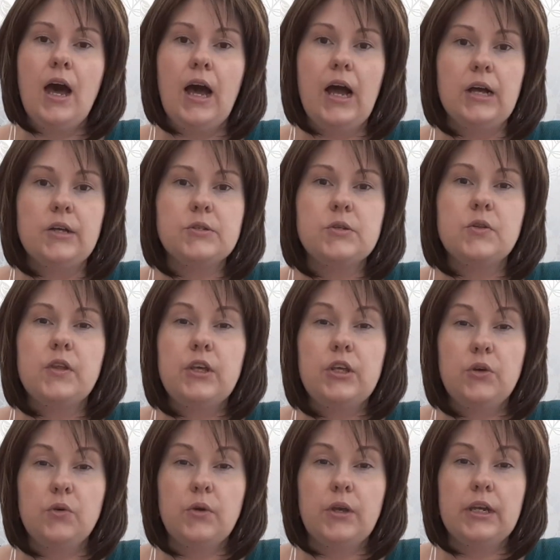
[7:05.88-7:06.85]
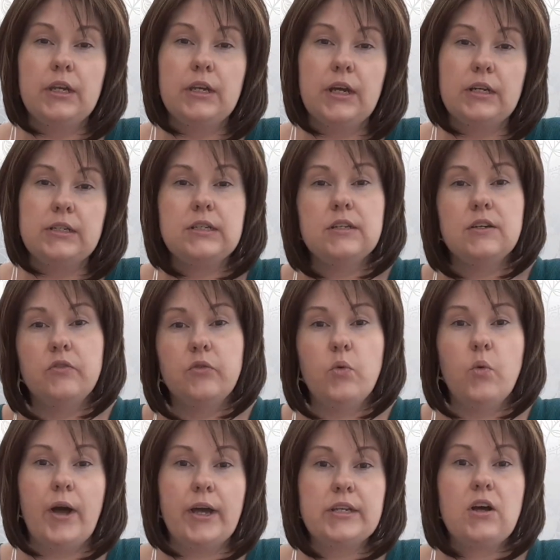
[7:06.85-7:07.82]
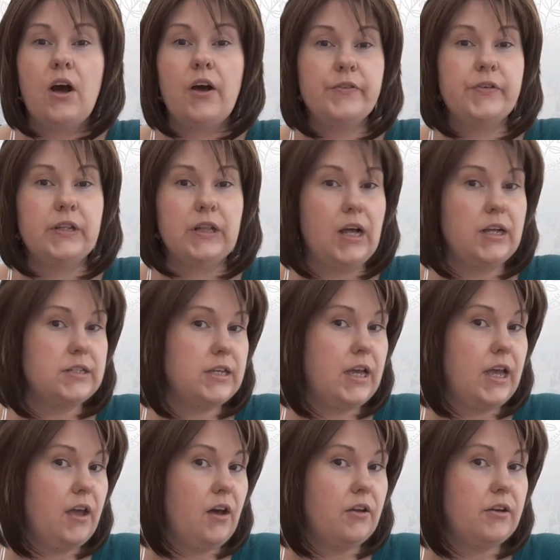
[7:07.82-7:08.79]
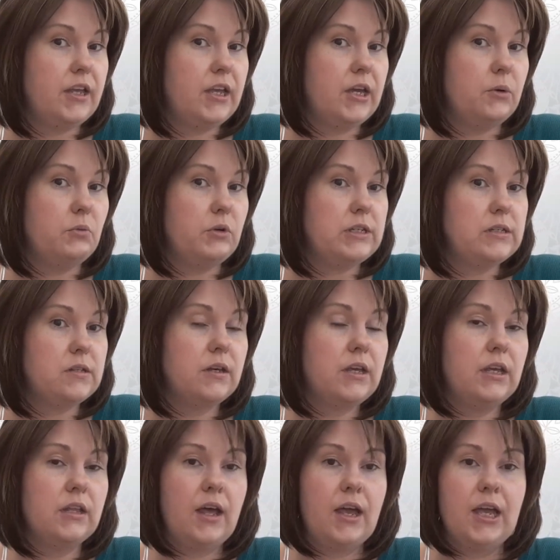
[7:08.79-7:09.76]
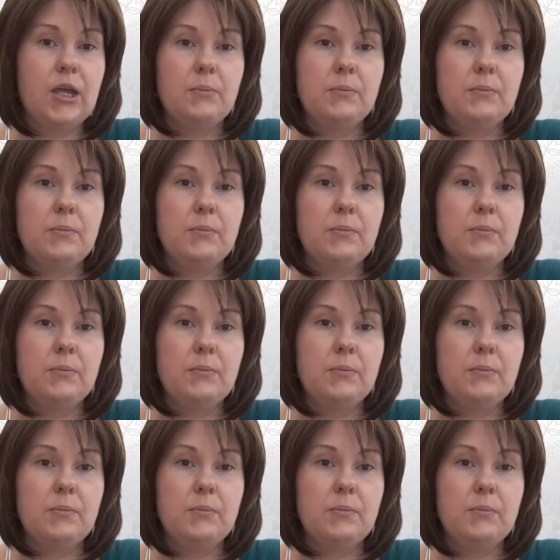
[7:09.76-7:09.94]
so that you get an idea of what Coffee Latte on Cameron is looking like.